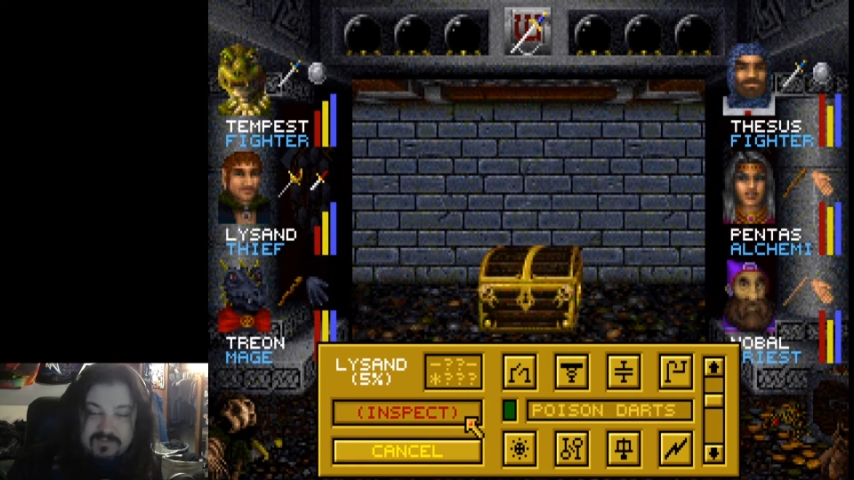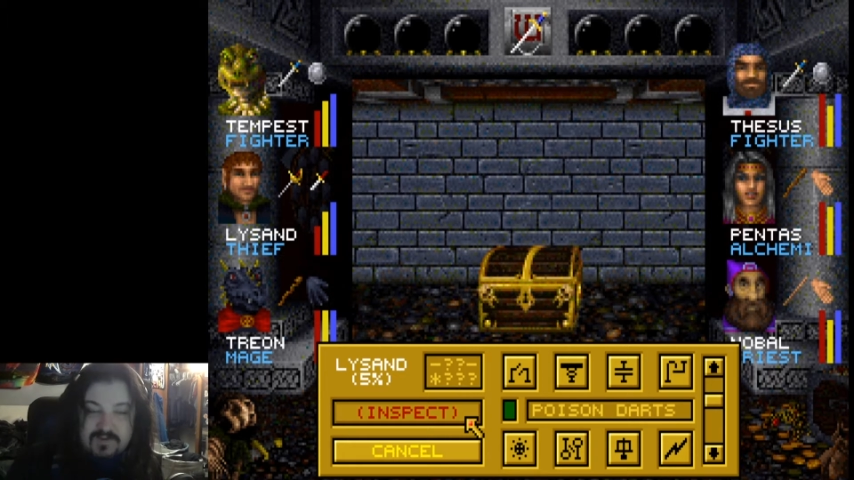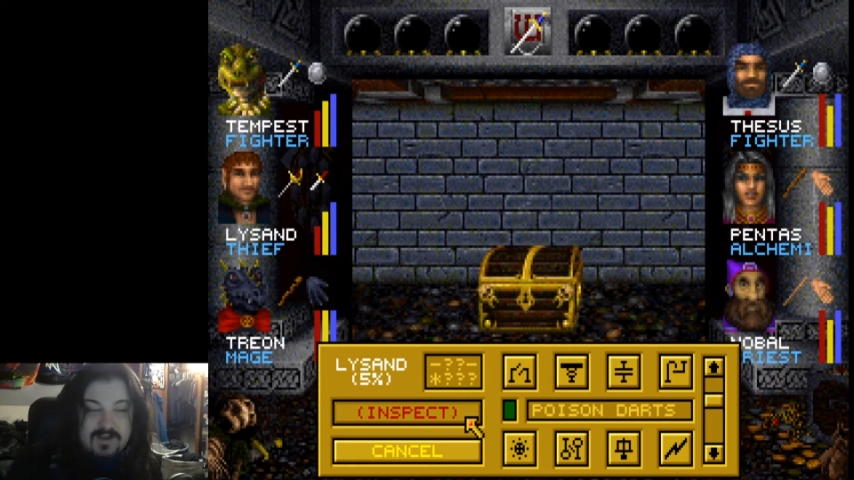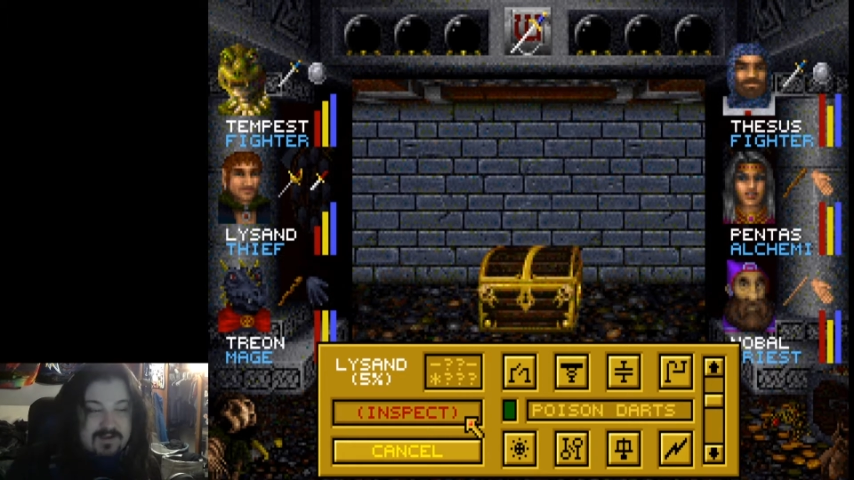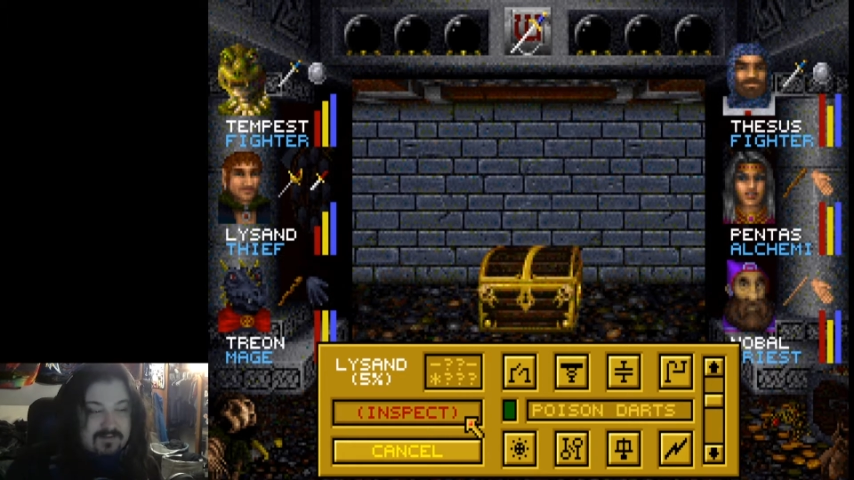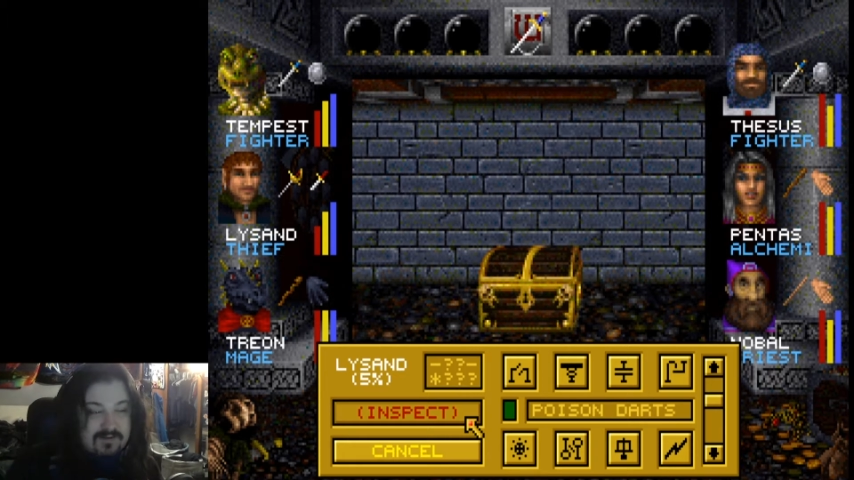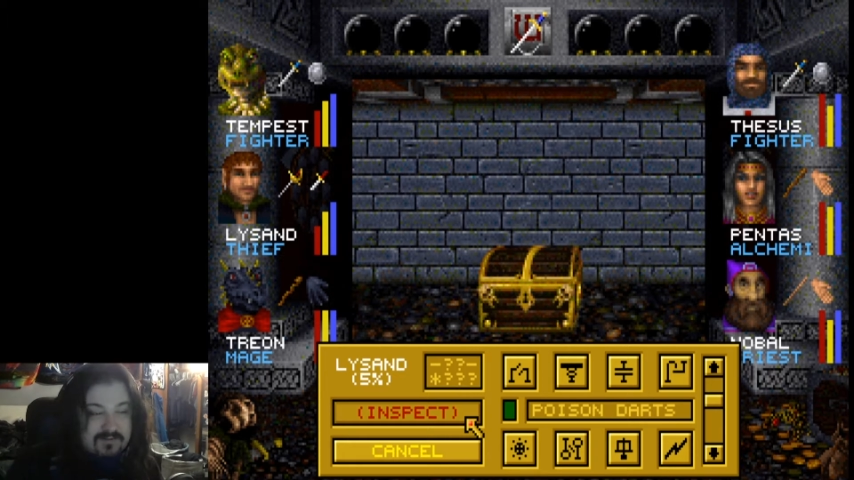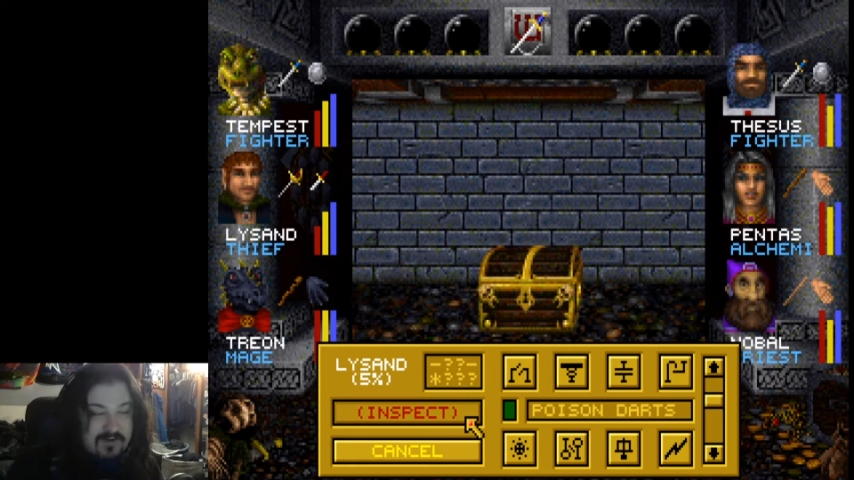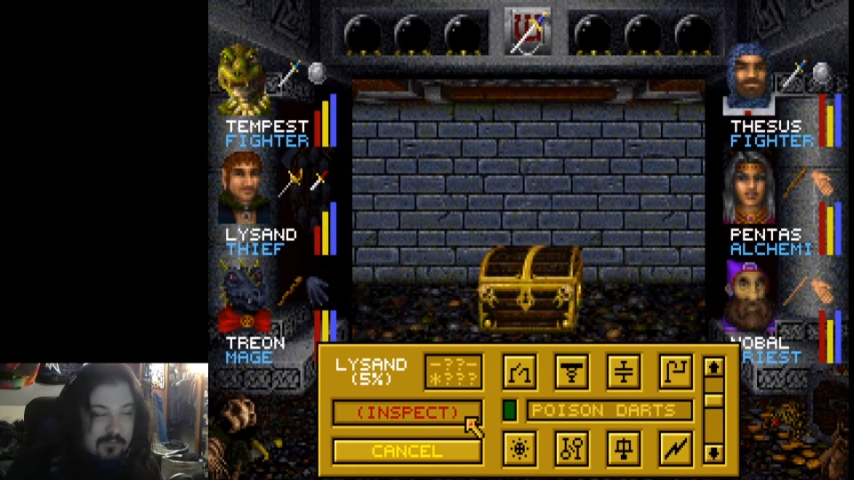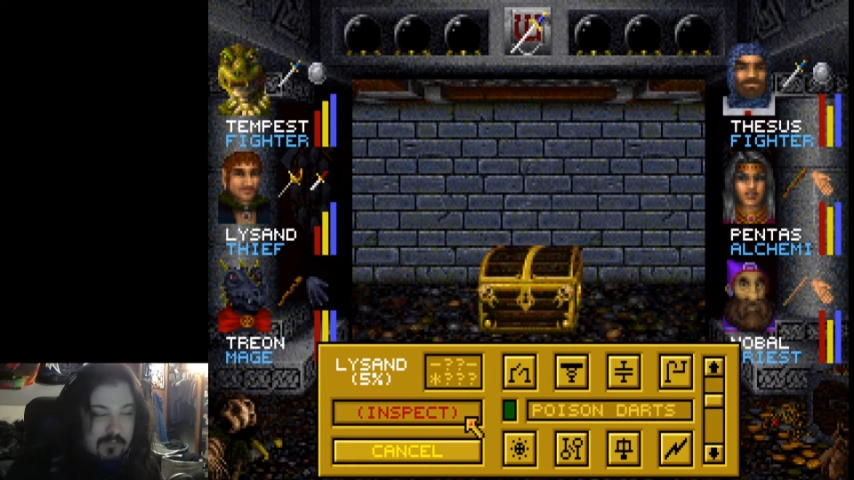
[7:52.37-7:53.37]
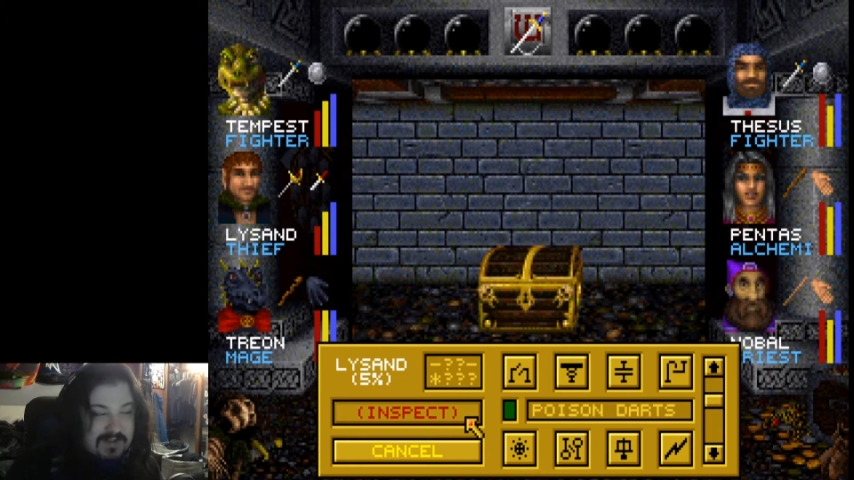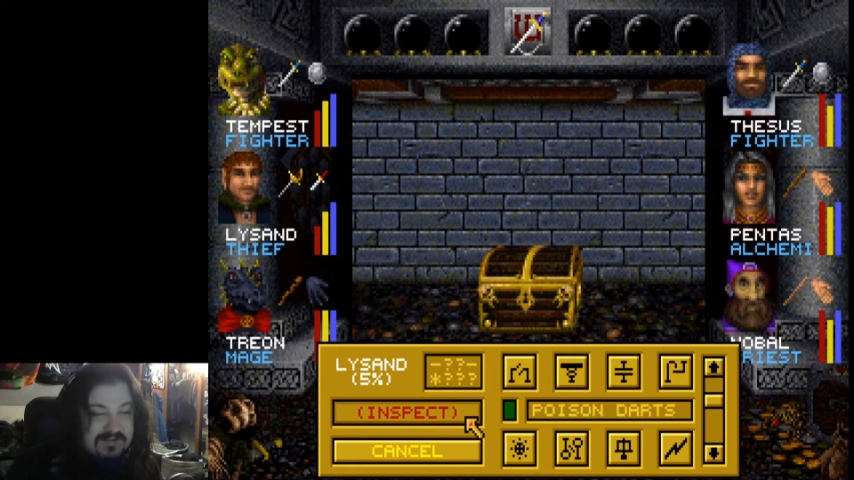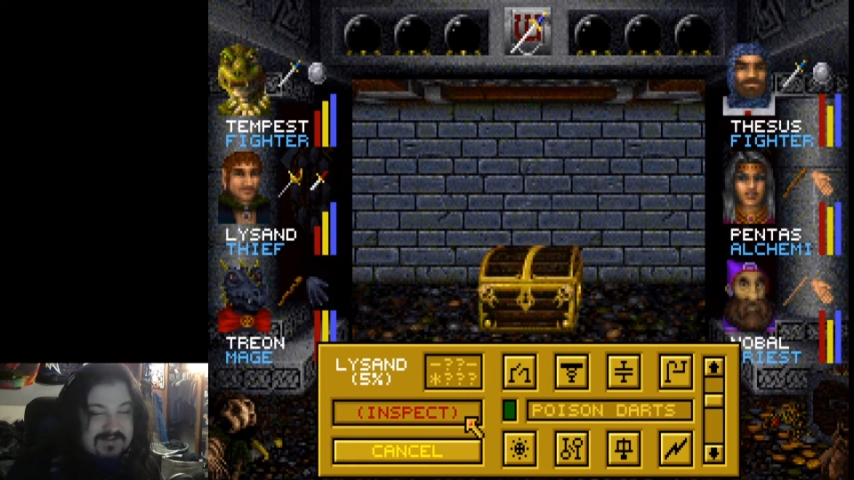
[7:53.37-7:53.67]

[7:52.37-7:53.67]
and I'll wait